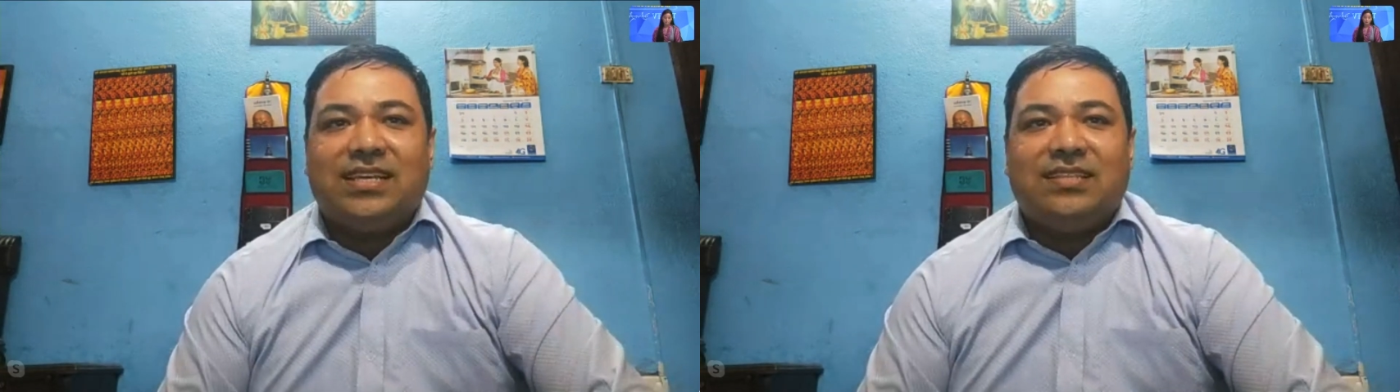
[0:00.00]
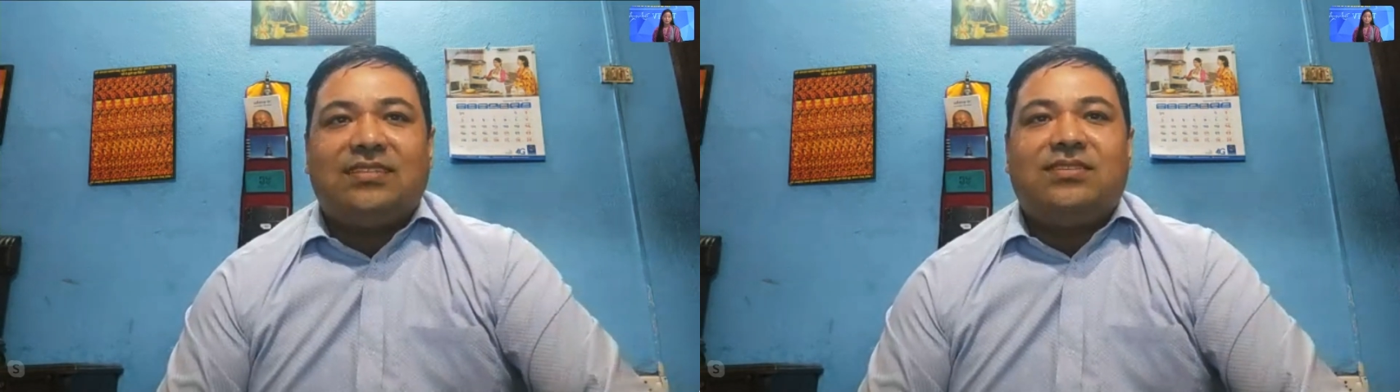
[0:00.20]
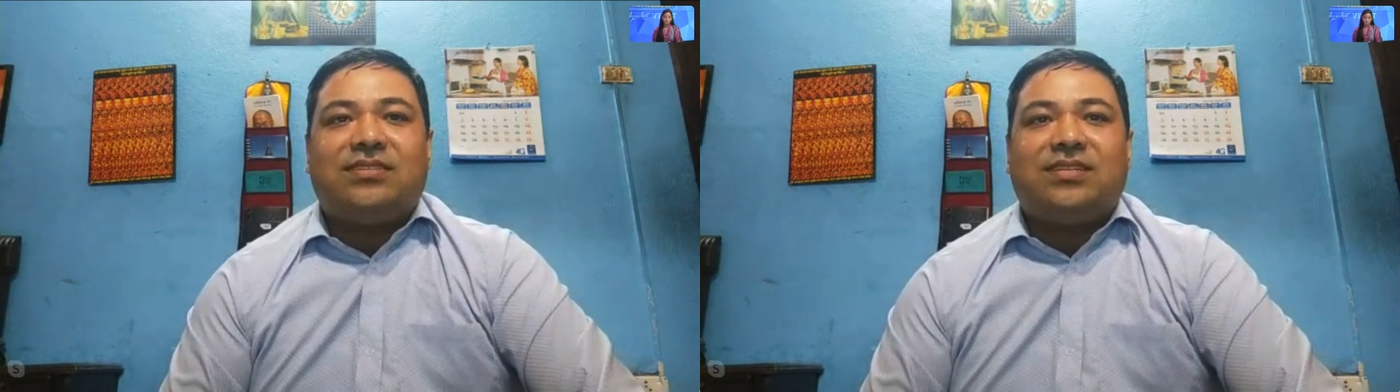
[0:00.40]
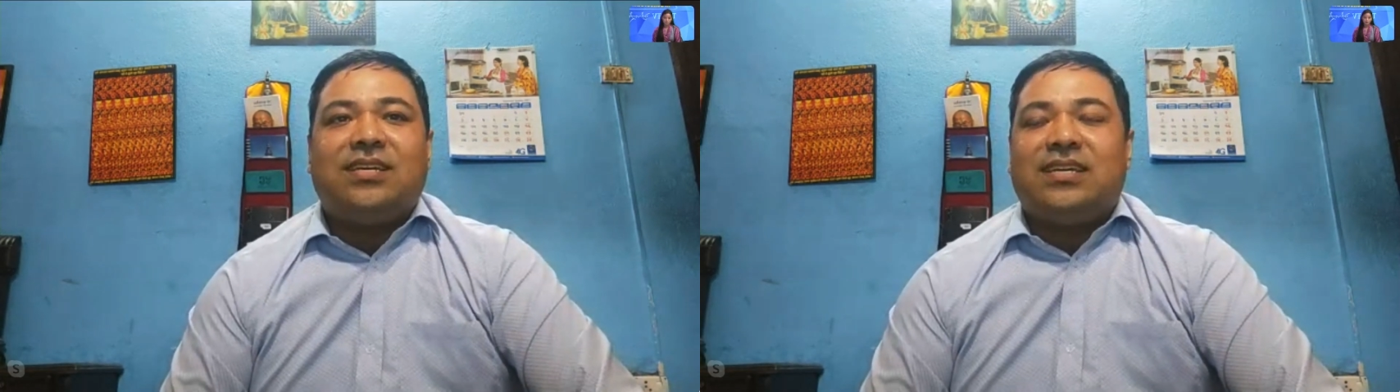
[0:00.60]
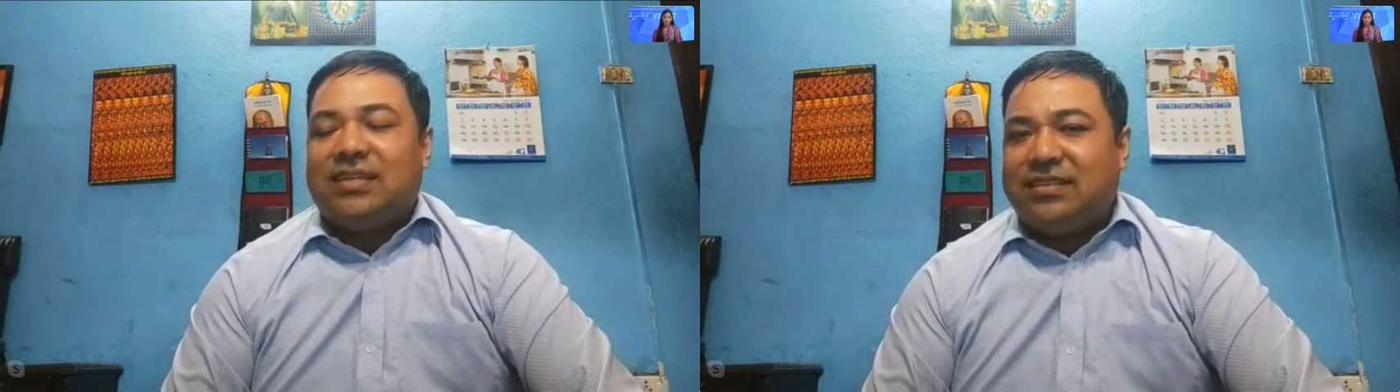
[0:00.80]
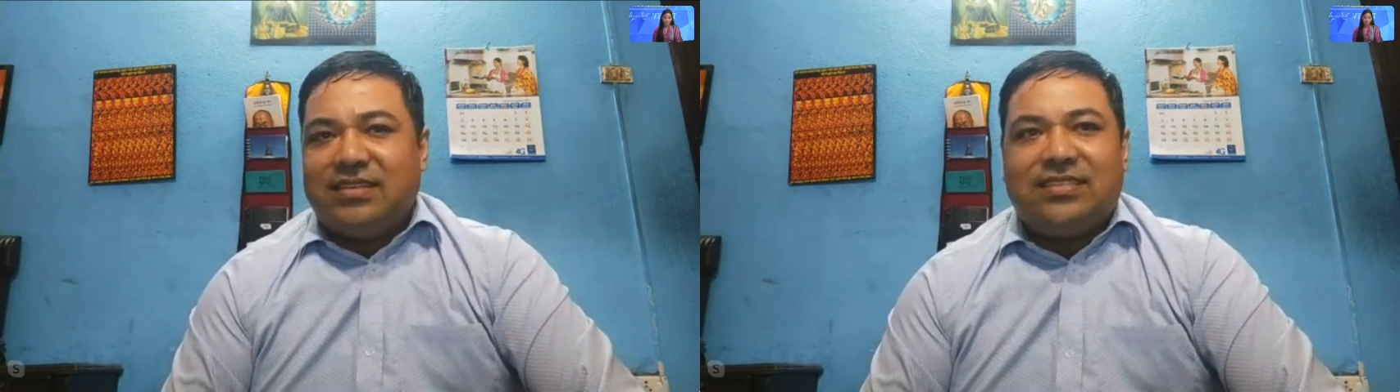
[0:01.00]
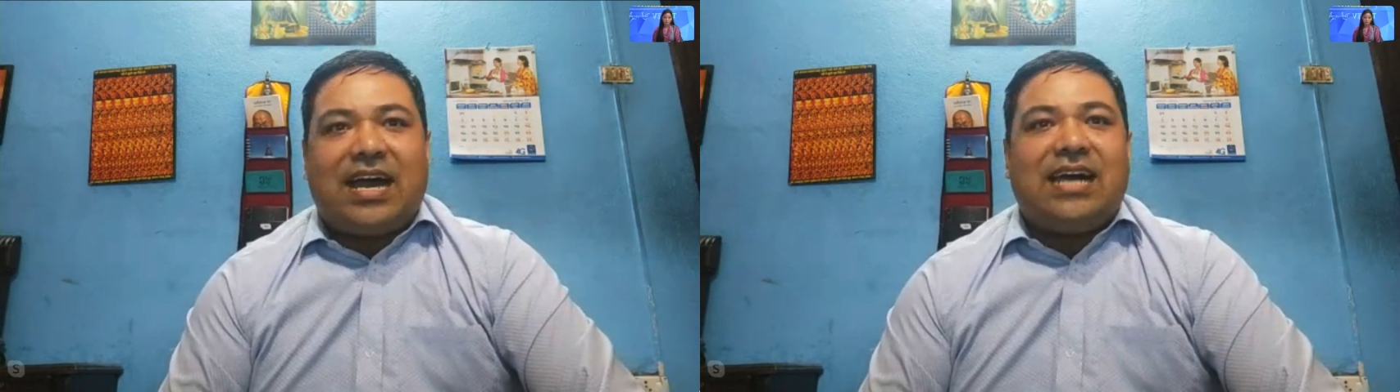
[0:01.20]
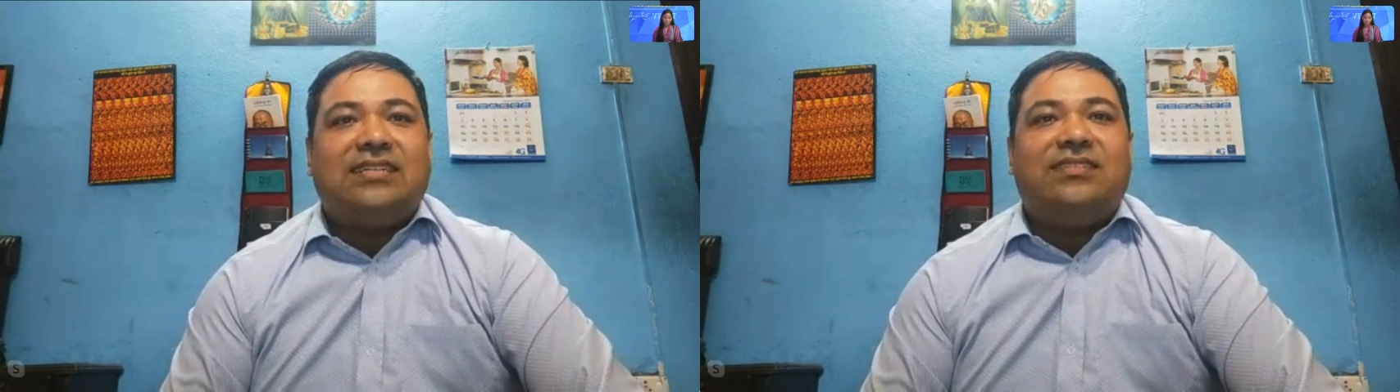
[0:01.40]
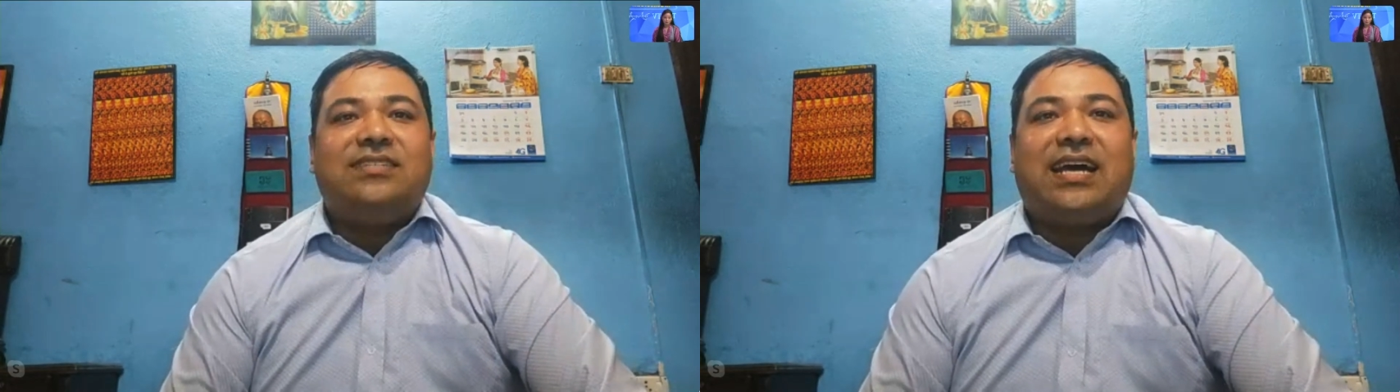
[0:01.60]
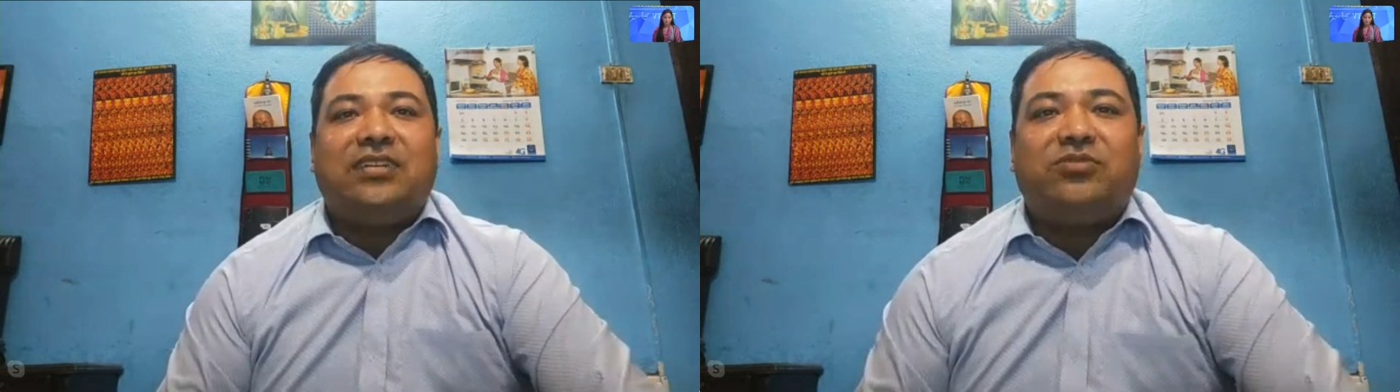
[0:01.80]
They just
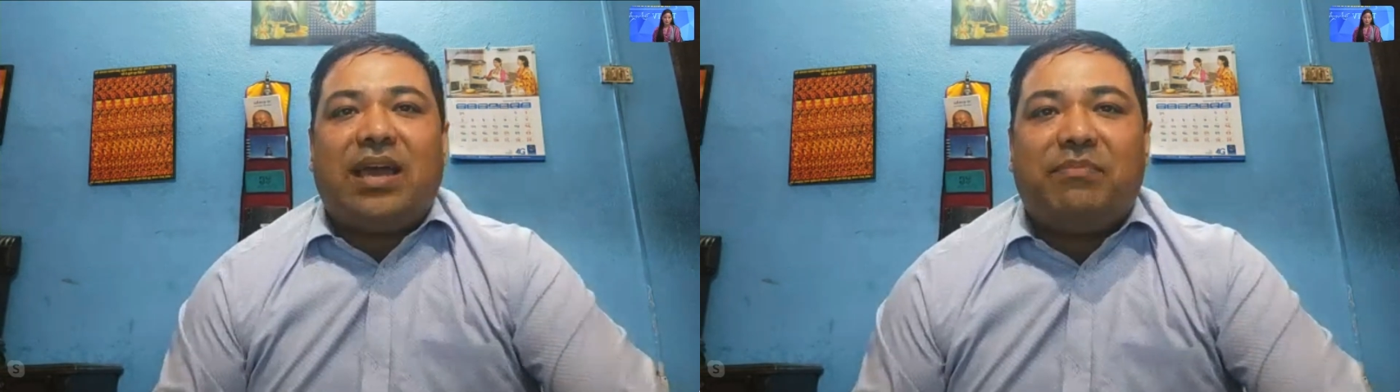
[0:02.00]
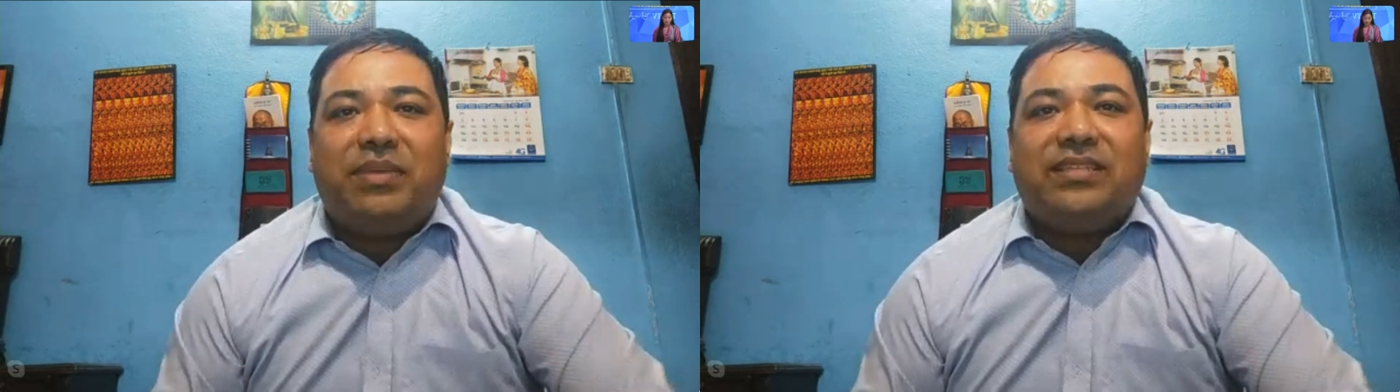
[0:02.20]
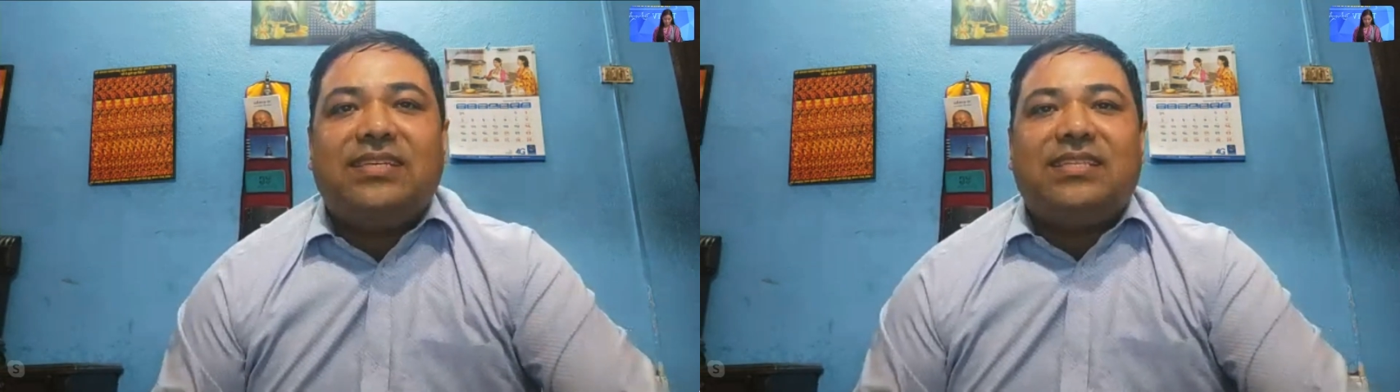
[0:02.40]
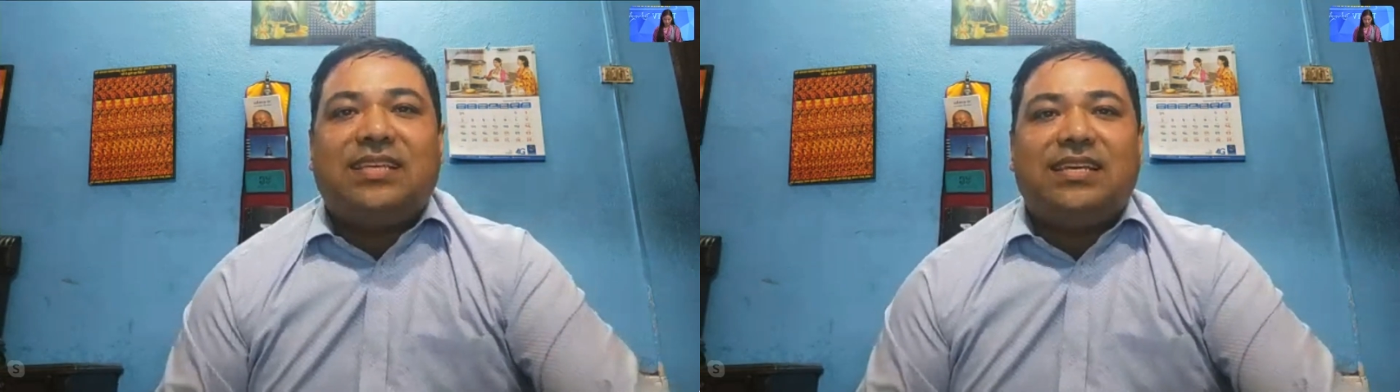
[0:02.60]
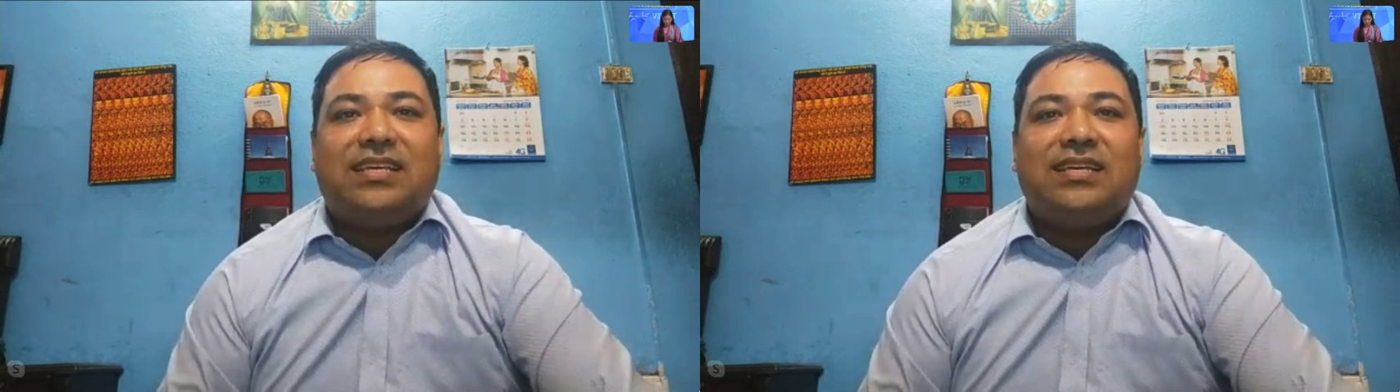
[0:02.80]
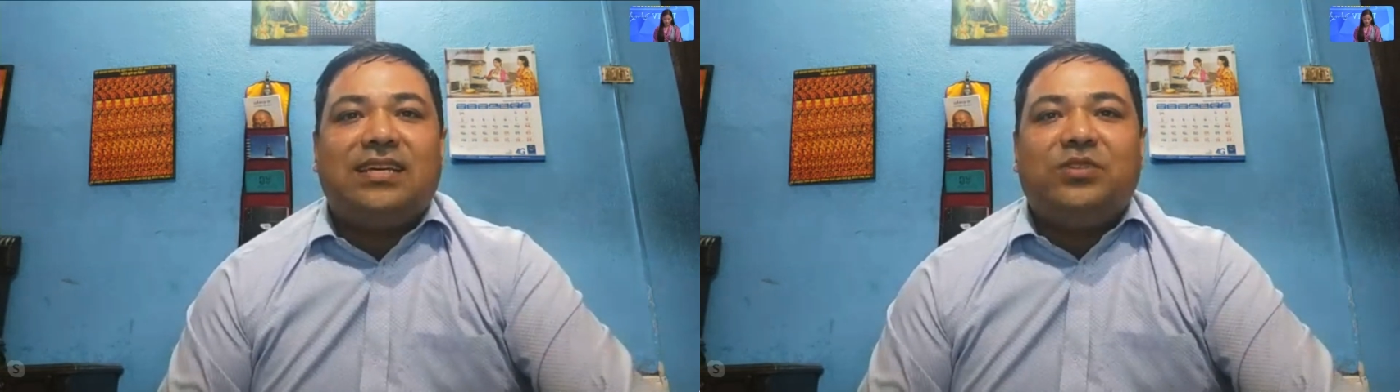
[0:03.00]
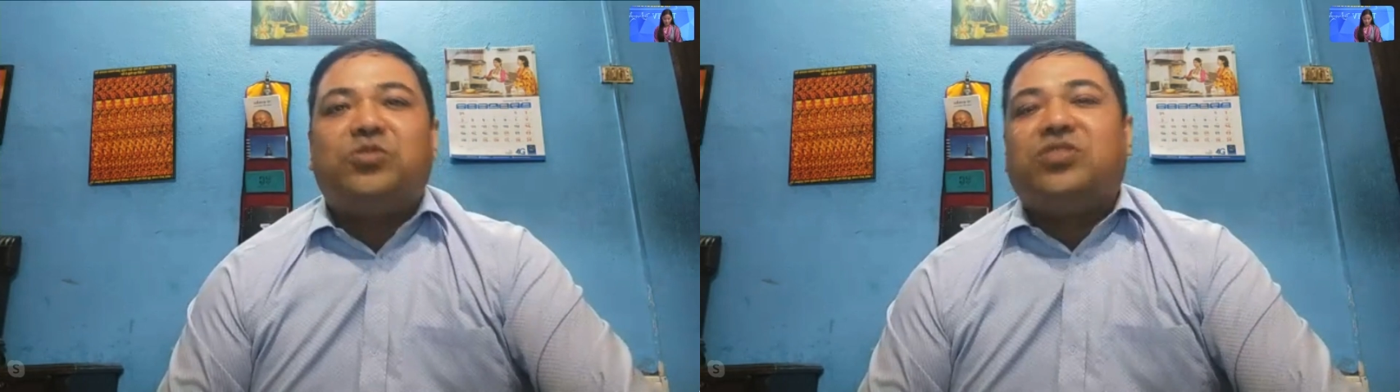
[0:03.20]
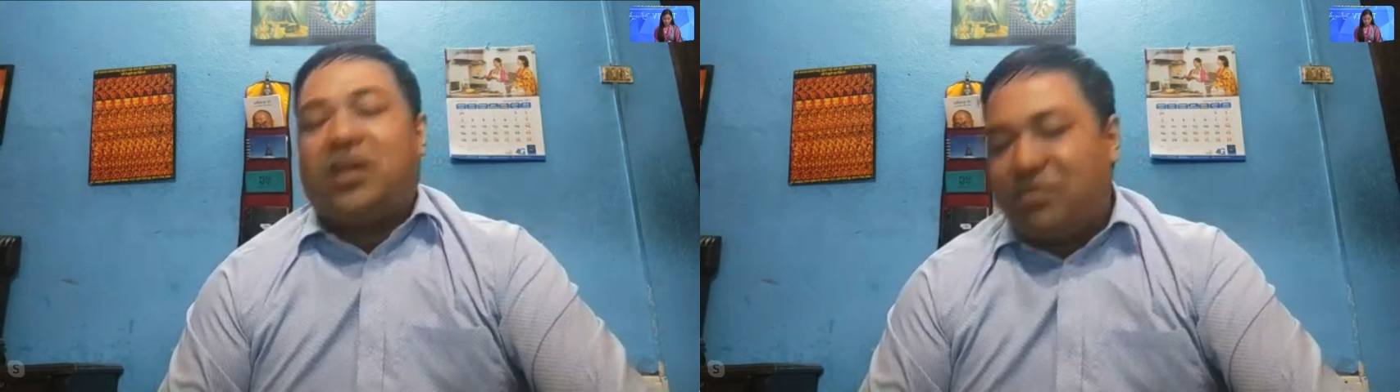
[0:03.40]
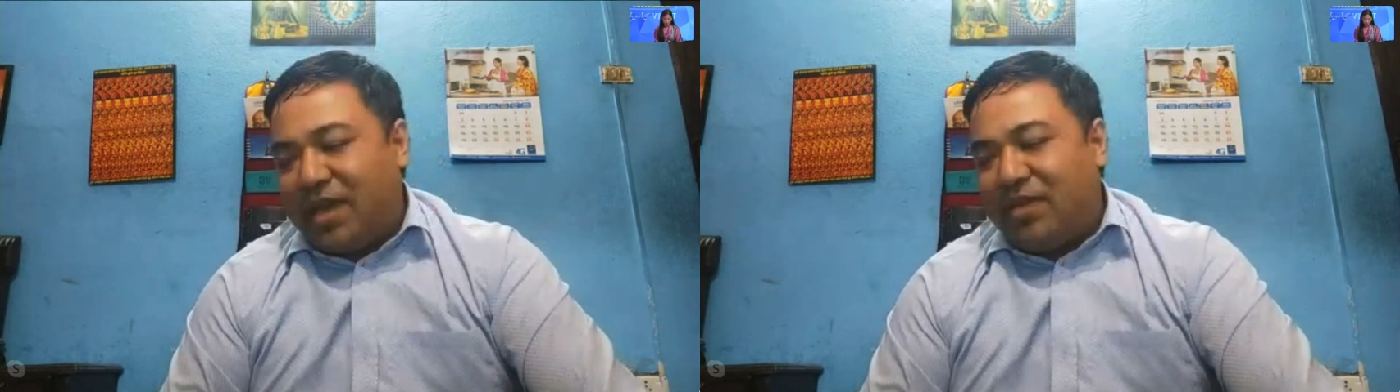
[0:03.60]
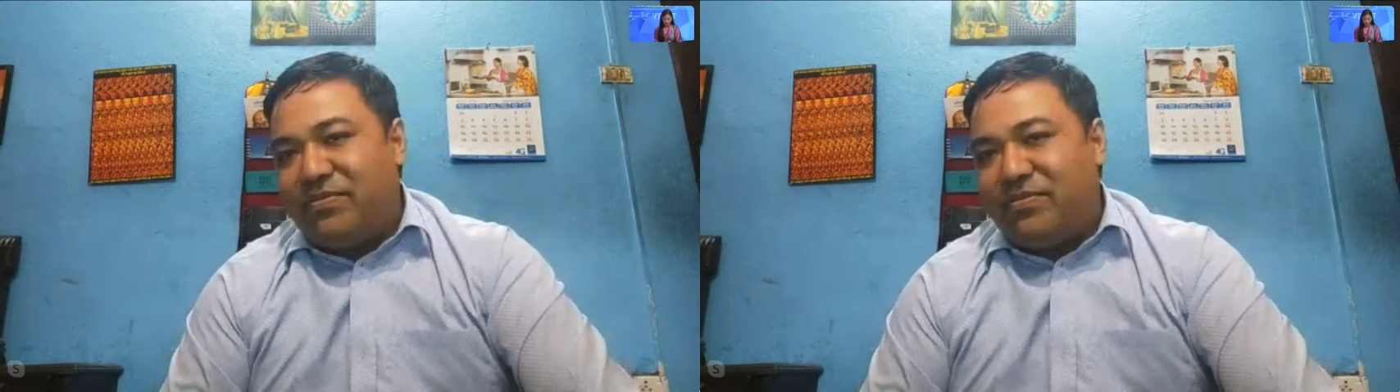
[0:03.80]
desire to have basic things to survive.